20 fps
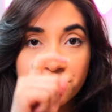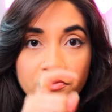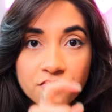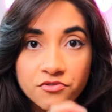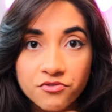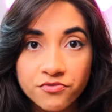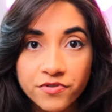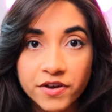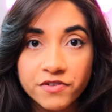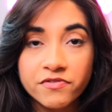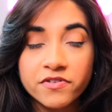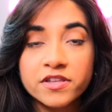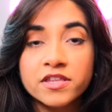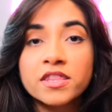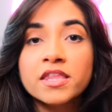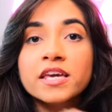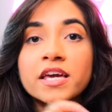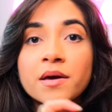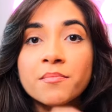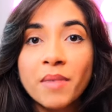
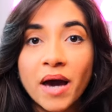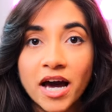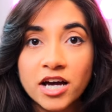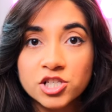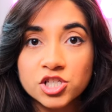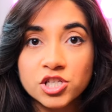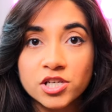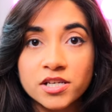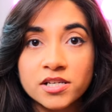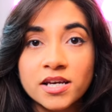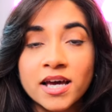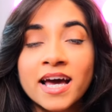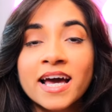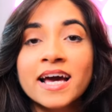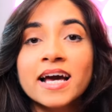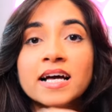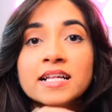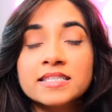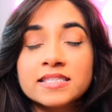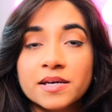vividly imagined
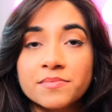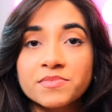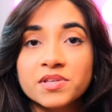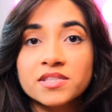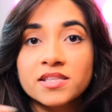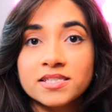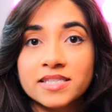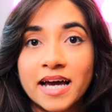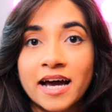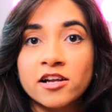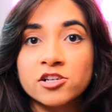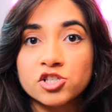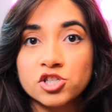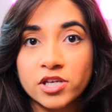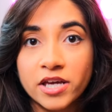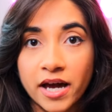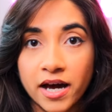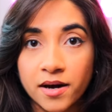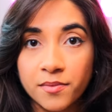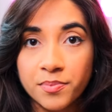and something that's
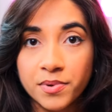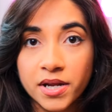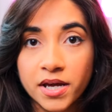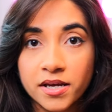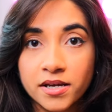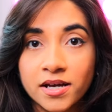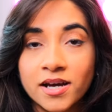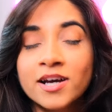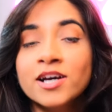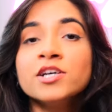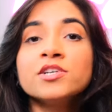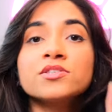actually happening.